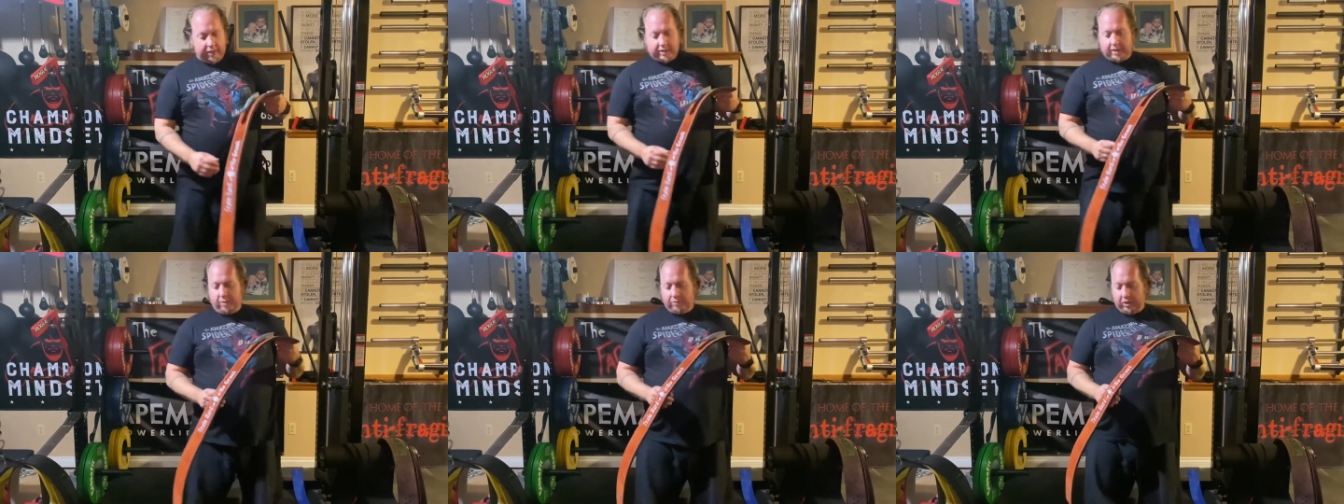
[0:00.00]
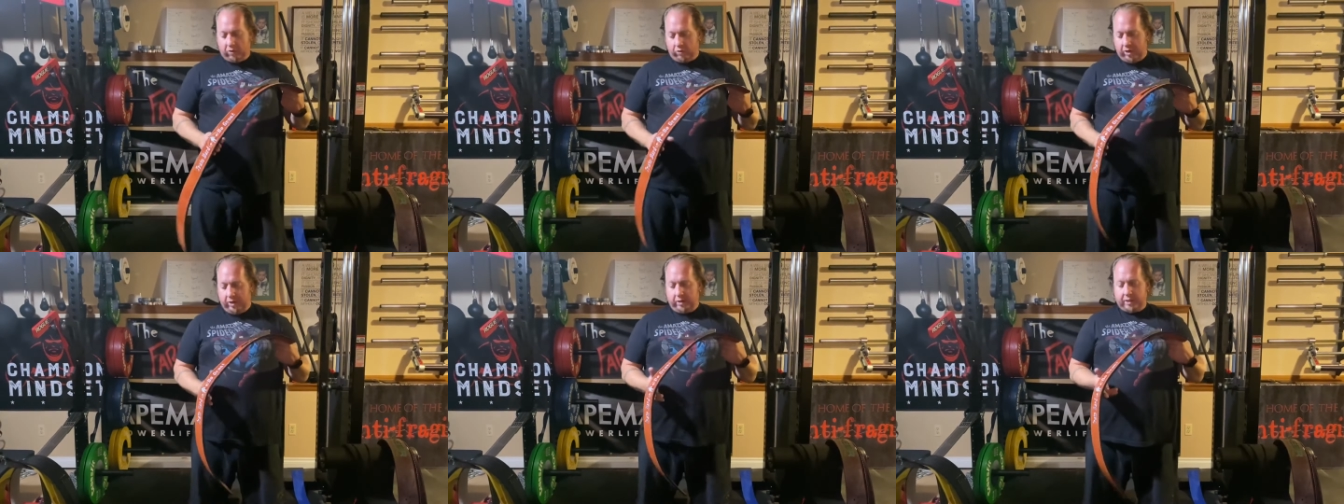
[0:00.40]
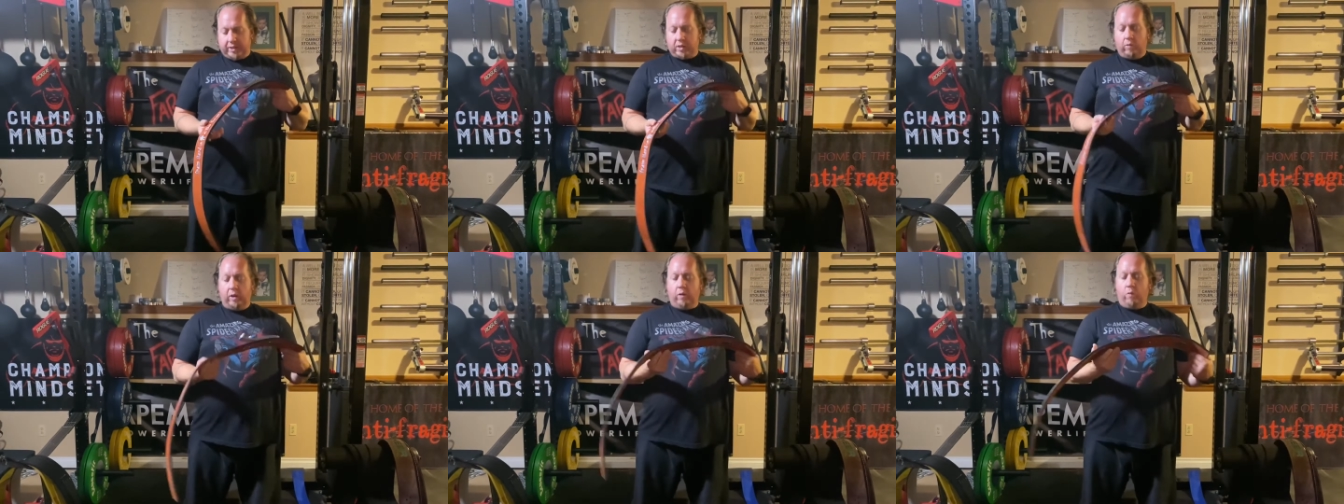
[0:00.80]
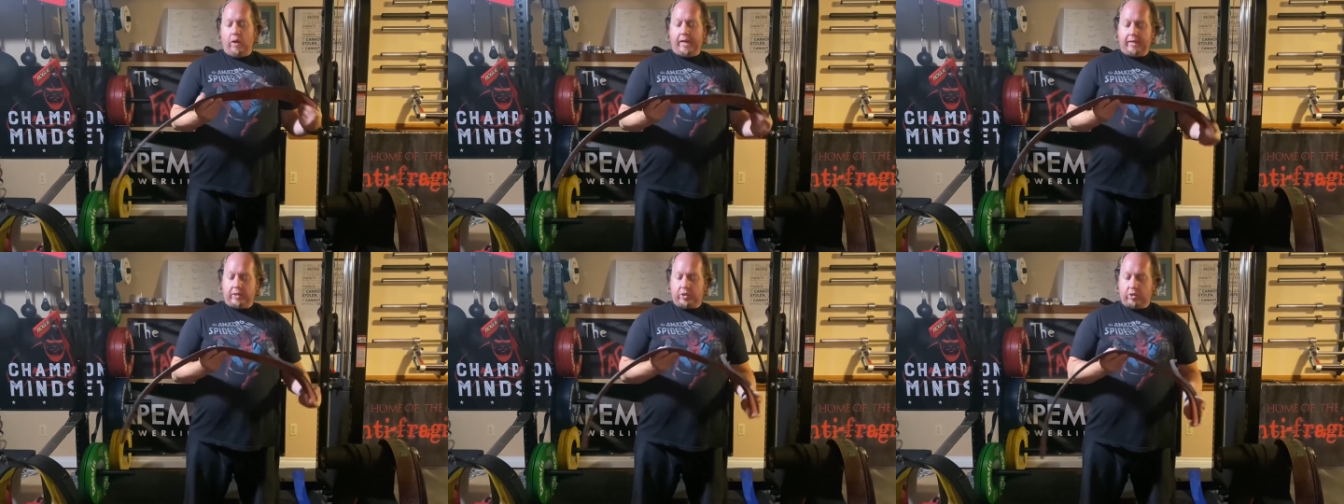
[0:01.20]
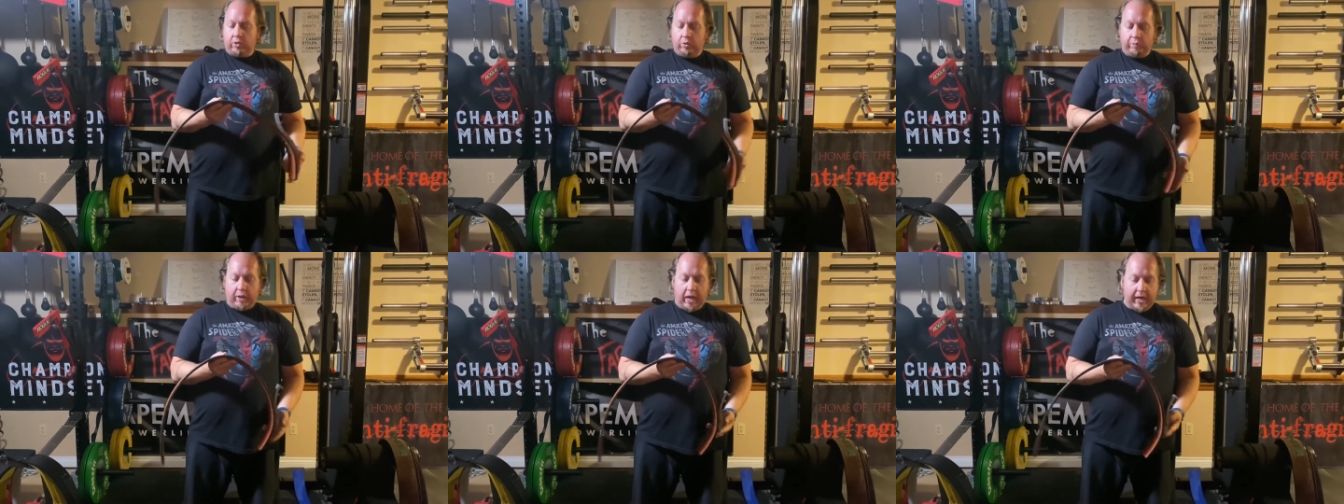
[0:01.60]
something real, so we went
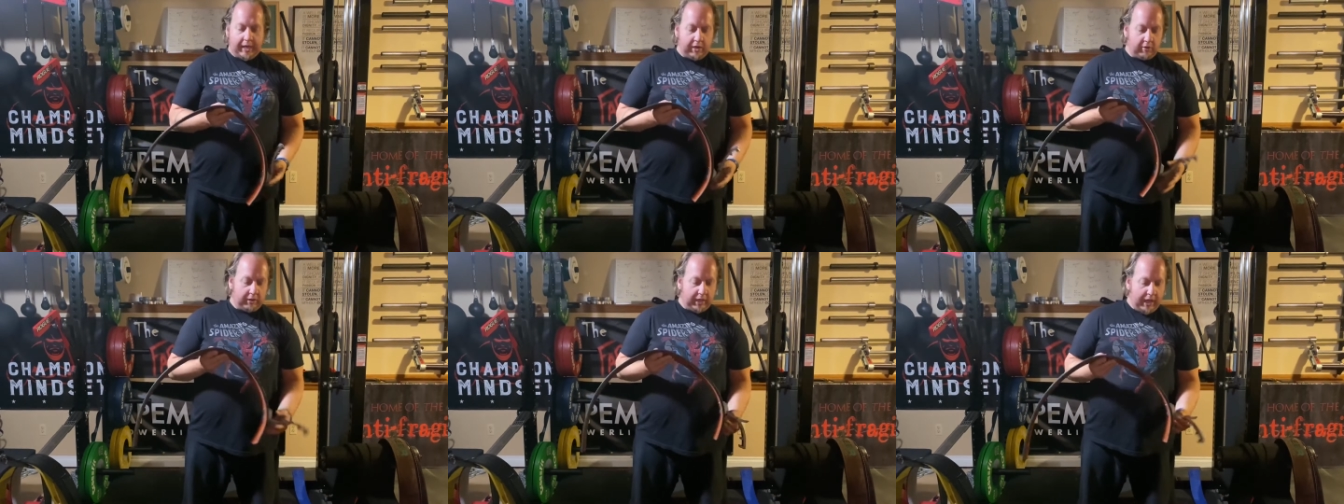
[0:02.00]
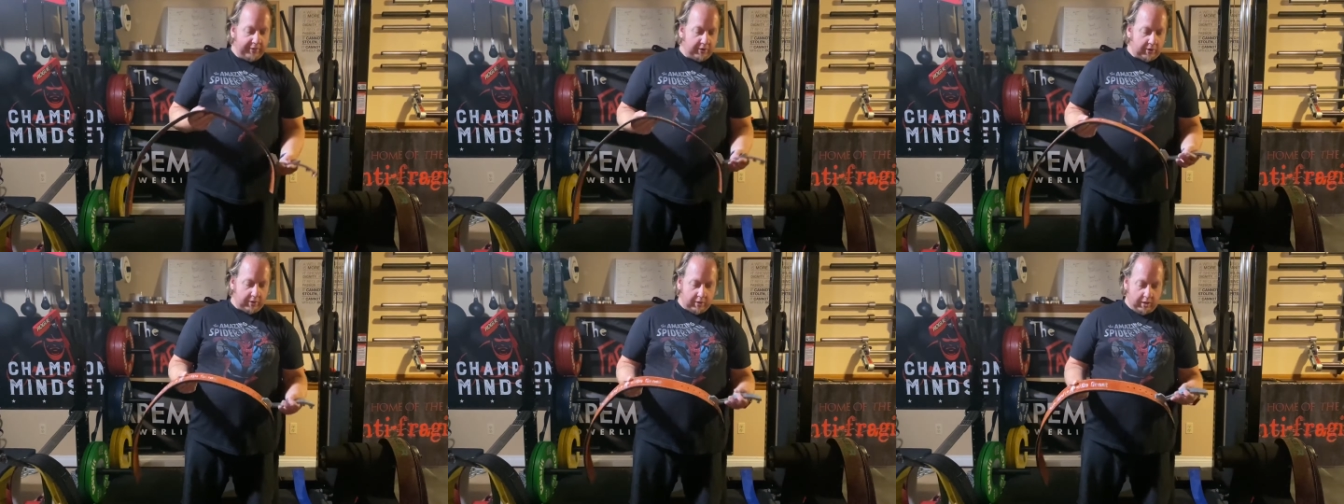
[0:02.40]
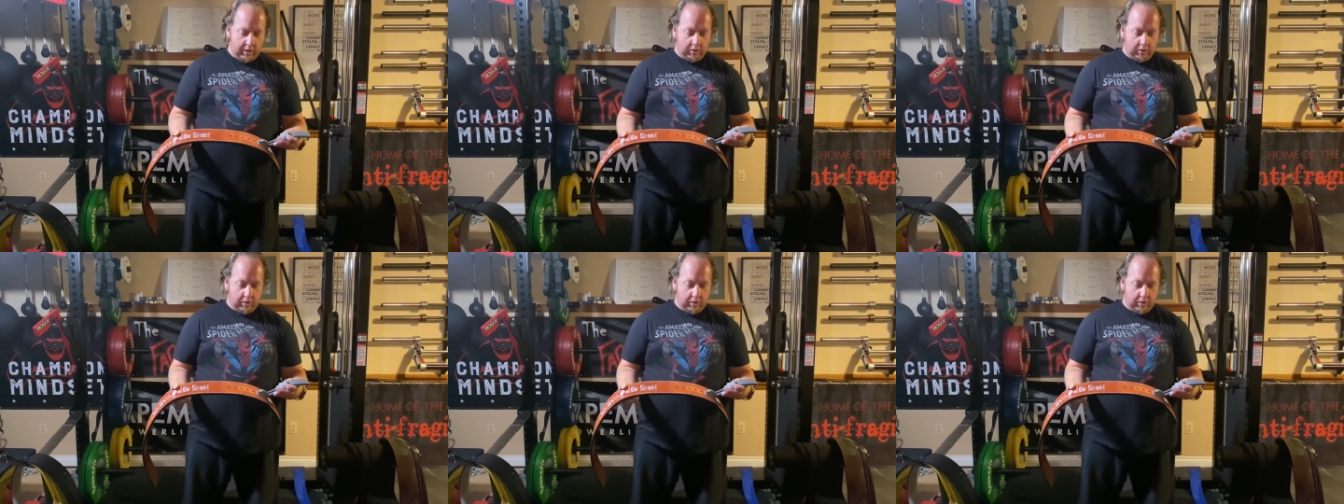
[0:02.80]
to Pioneer Leather.